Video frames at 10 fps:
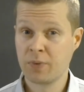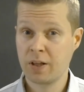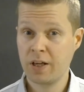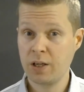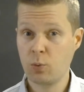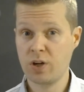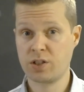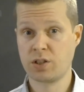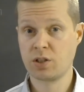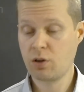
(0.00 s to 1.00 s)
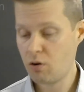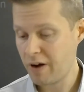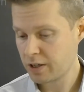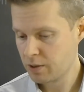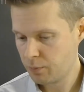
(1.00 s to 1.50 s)
It was
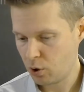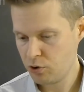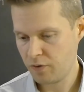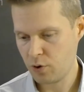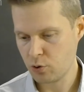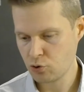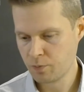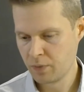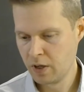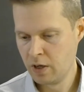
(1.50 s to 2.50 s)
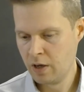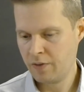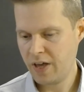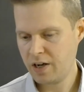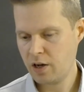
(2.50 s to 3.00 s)
correct, both of those.
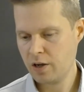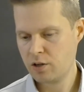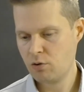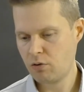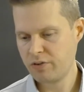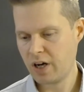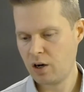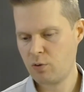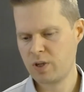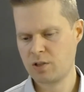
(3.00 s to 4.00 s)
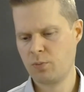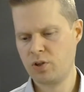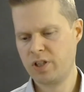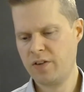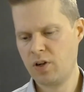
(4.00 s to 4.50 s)
Then euro dollar was more
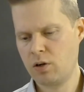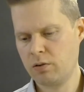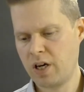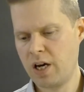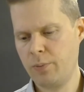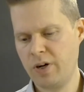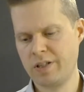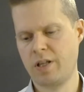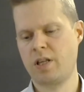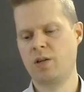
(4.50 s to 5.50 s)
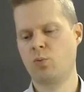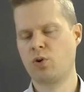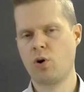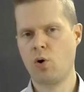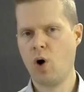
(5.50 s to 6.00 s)
difficult. I predicted that it would
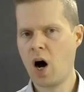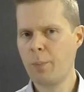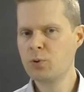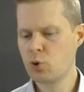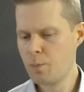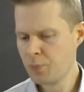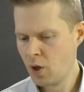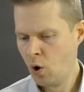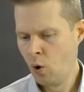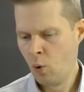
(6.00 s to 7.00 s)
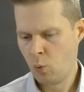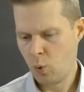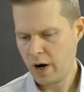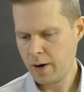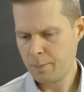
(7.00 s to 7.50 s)
go up to
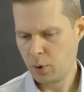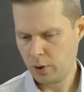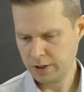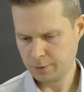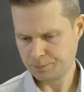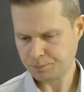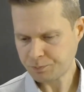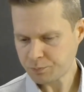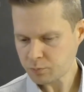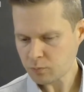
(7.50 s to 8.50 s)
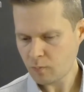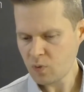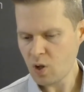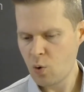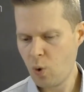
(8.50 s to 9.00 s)

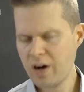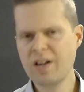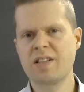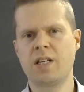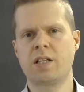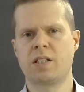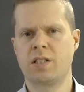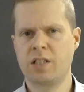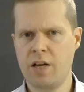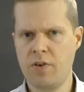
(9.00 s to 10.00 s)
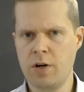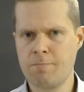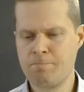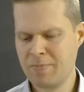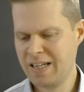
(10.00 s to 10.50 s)

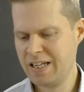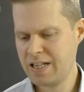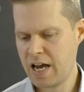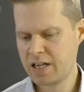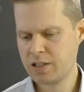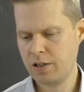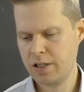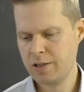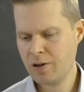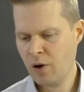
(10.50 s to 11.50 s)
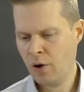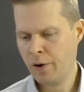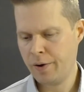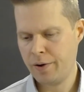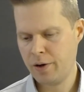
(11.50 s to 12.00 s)
1.167. It actually
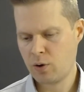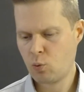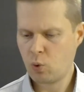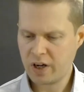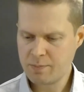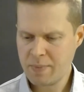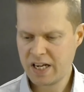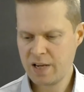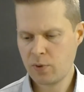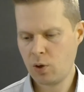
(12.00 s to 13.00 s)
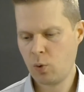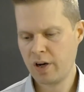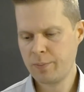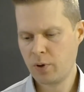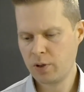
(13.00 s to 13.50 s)
quite minimal,
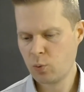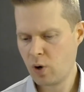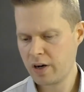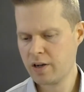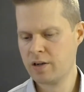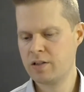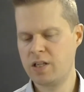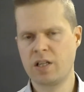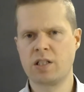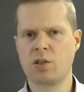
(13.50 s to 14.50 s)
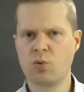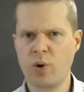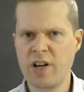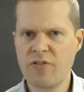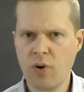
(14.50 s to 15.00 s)

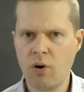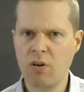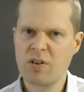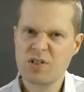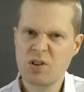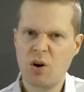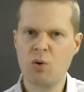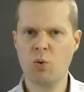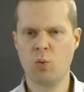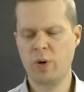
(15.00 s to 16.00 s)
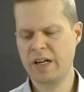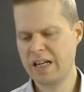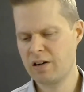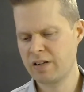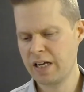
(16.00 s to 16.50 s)
1.1624. So we
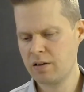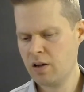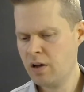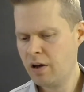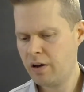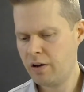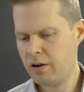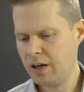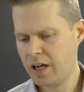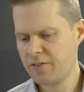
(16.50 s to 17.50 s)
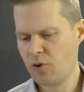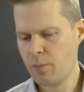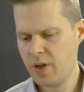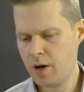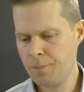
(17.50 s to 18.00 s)
didn't get a lot from
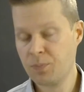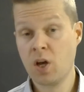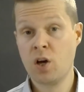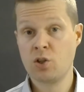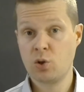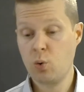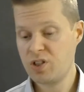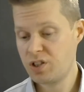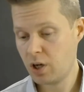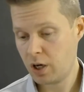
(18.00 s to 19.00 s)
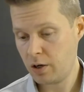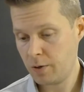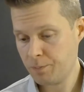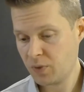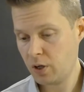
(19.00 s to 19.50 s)
there. US
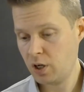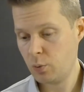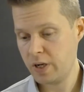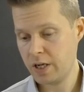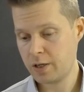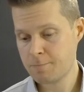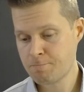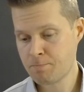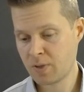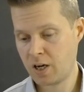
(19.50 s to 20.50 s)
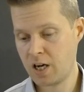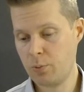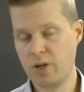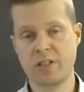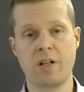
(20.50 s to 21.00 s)
dollar, early week, I
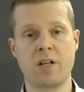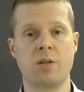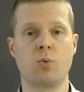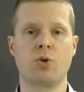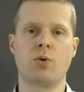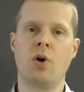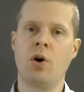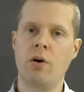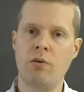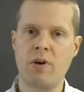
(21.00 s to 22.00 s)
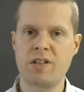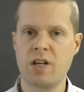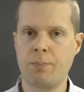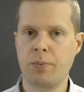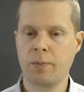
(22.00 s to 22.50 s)
predicted it would rise
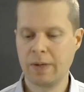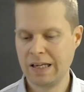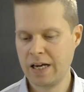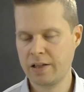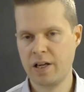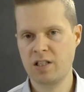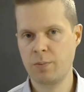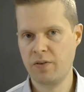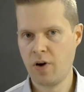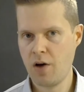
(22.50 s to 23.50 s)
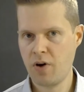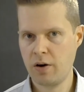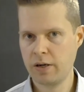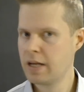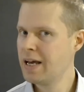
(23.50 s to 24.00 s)
up like the S&P
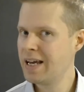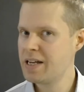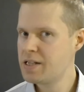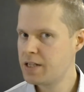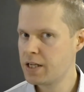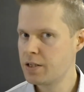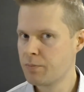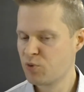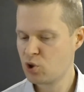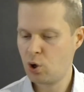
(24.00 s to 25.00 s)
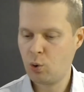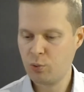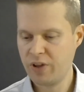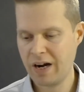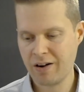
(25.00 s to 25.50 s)
500. It didn't, so
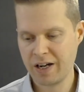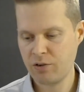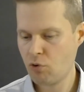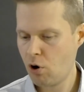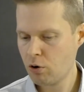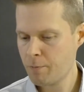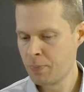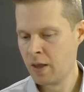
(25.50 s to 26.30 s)
there I got it wrong.